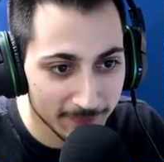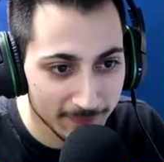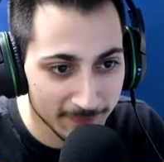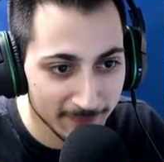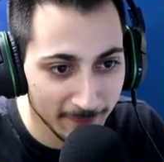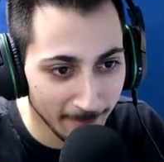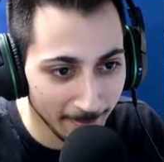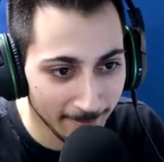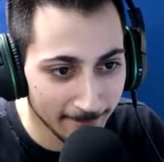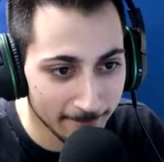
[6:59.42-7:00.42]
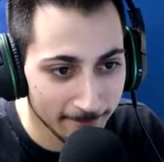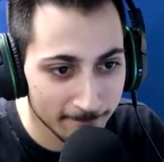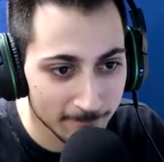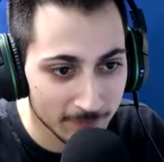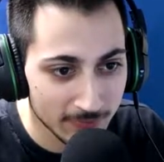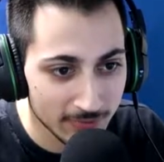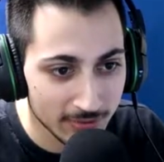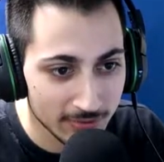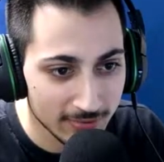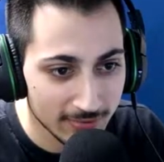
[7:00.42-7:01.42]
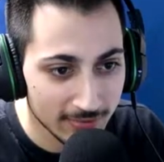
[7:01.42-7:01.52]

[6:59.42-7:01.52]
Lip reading: [no speech]